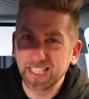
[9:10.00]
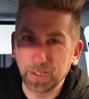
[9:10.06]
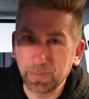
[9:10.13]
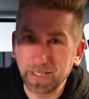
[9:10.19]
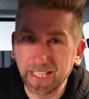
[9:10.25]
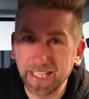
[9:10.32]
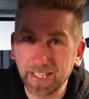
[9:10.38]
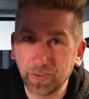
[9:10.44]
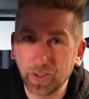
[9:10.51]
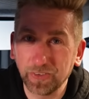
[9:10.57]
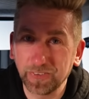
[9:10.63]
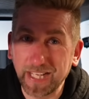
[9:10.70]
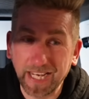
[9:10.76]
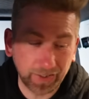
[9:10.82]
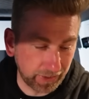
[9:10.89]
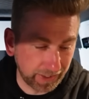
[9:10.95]
a little bit later on
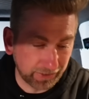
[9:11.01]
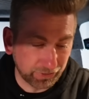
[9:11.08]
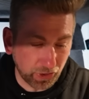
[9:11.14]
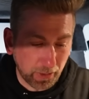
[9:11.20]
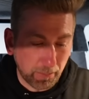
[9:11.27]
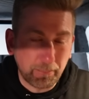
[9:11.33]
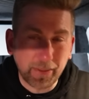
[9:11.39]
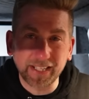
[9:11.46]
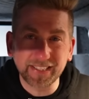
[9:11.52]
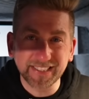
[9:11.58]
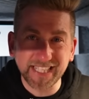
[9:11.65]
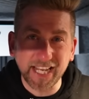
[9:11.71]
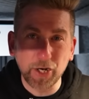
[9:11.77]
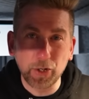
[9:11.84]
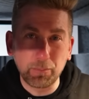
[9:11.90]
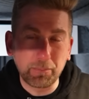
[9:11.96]
now and I've got the bed
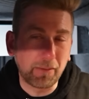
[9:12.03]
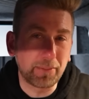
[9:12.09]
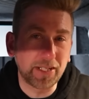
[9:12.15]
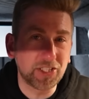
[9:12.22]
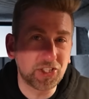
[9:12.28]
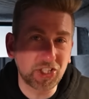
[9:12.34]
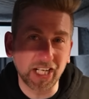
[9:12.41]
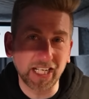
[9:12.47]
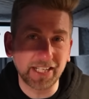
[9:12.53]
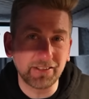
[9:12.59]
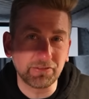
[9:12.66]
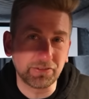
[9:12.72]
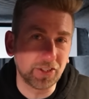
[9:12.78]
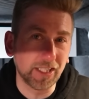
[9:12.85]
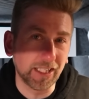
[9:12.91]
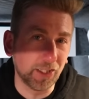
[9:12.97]
set up. I've been chilling
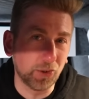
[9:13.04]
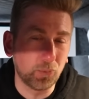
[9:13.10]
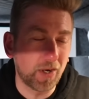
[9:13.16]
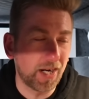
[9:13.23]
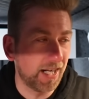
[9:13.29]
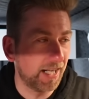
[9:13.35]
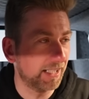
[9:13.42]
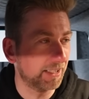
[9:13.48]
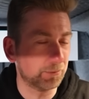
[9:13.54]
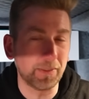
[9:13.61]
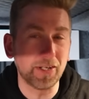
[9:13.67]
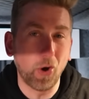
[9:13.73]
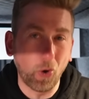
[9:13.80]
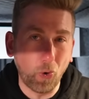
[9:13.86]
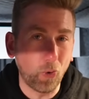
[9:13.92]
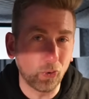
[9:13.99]
for a little while. It's
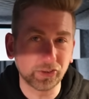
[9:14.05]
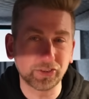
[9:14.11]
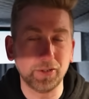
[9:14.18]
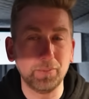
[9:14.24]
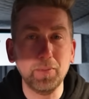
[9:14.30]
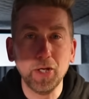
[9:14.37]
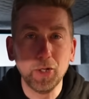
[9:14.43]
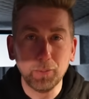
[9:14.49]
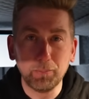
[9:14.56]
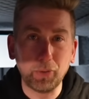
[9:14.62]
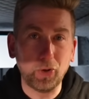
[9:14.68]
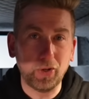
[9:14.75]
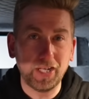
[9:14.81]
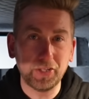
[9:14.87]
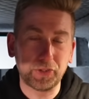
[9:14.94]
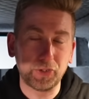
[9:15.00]
been awesome.
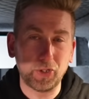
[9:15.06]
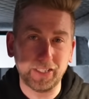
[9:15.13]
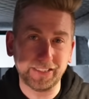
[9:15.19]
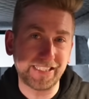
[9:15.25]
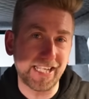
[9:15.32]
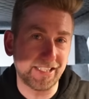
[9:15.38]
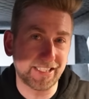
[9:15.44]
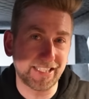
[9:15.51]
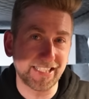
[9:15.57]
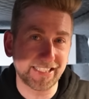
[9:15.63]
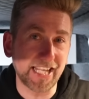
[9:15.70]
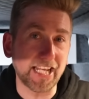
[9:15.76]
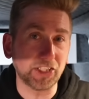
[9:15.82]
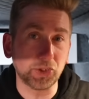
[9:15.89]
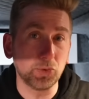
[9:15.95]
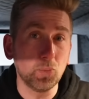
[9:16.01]
But I thought I'd get to the
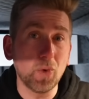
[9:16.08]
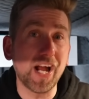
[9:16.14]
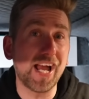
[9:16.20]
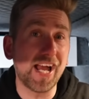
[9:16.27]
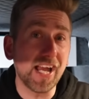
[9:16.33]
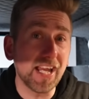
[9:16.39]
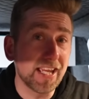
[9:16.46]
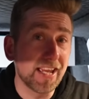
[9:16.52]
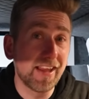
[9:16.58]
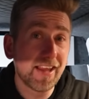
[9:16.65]
section where